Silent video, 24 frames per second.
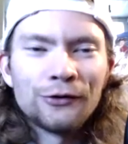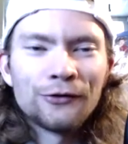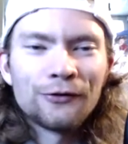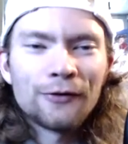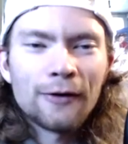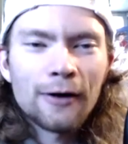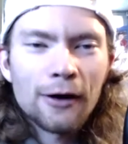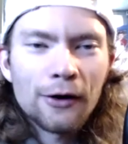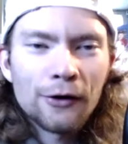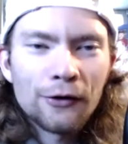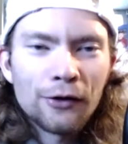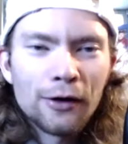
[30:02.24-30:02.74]

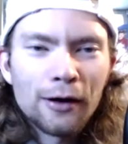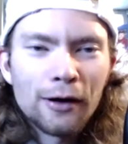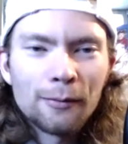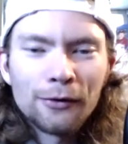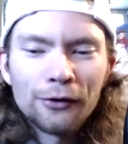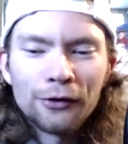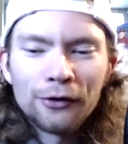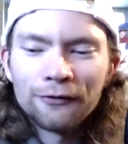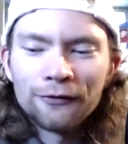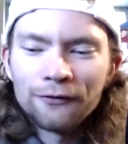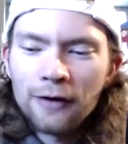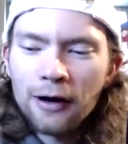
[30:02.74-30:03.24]
follow them
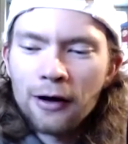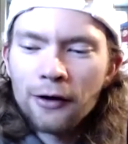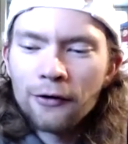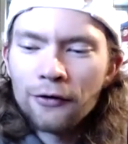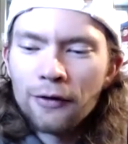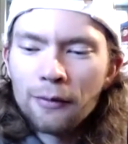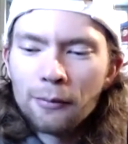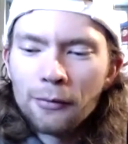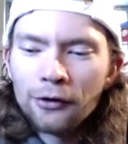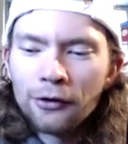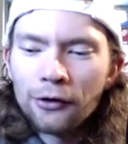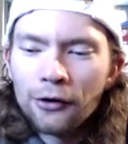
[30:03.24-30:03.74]

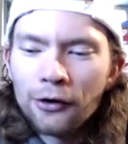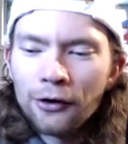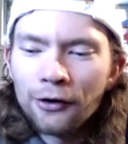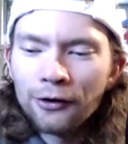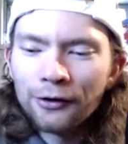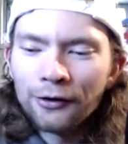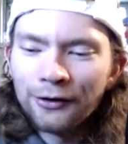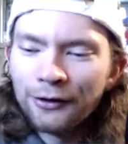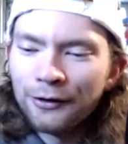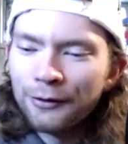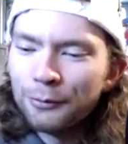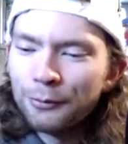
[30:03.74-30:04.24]

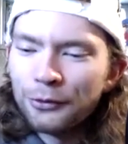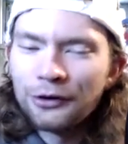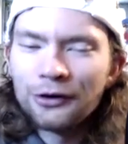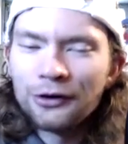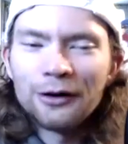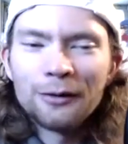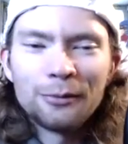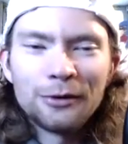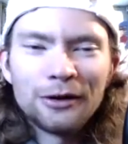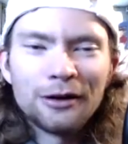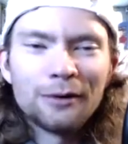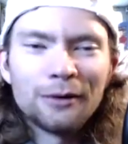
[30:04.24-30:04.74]
along and be
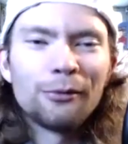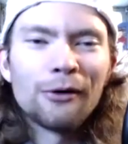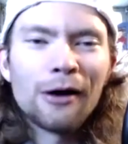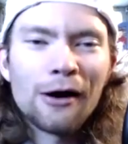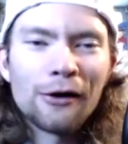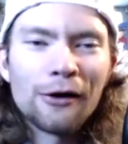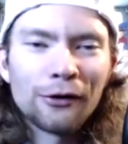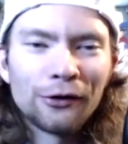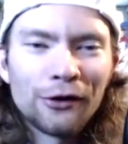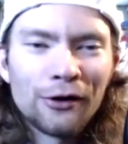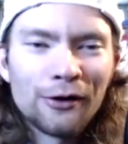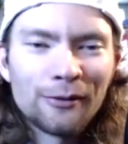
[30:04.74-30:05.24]
a
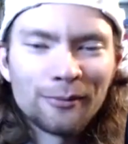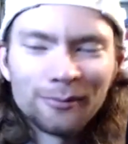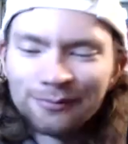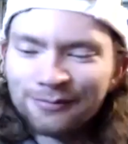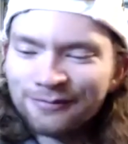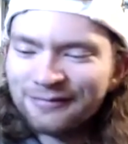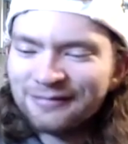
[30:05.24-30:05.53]
proud alum.